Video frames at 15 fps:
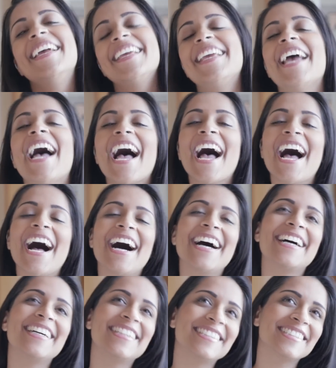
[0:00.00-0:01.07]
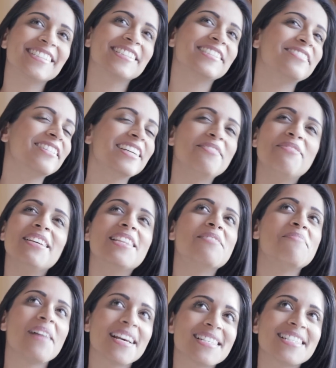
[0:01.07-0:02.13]
Yeah, we'd be the
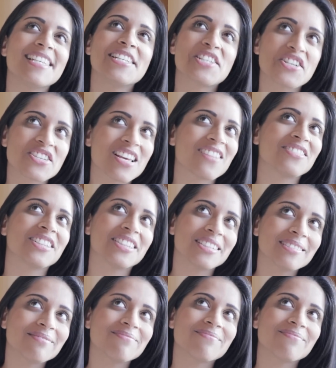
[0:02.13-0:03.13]
best teachers ever.